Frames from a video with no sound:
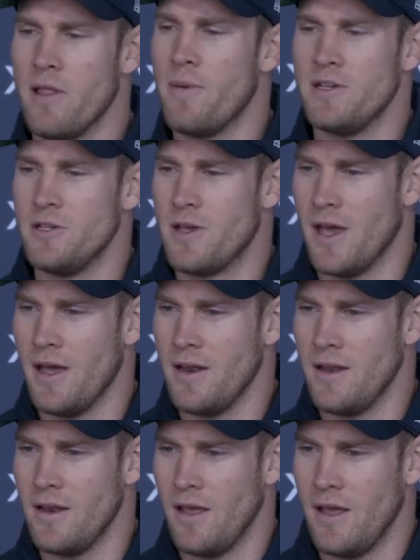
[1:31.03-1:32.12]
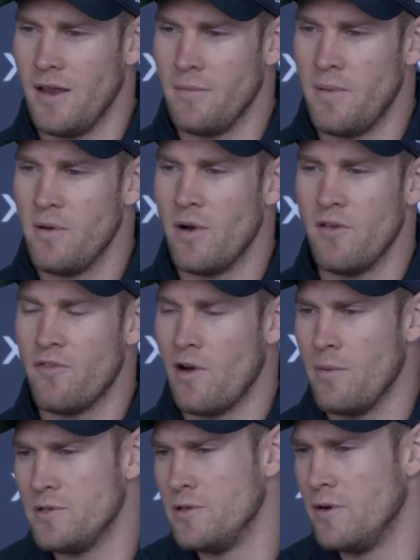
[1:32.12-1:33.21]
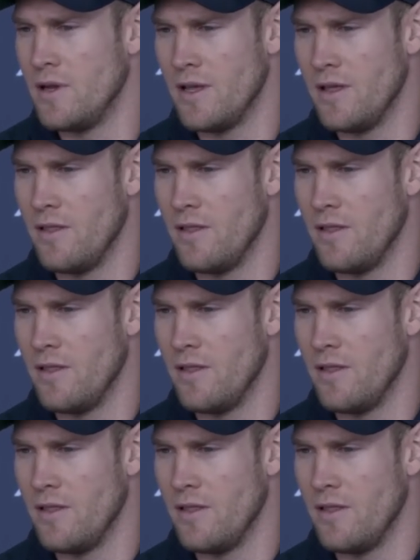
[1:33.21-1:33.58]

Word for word: the best you can and, and be ready for your opportunity.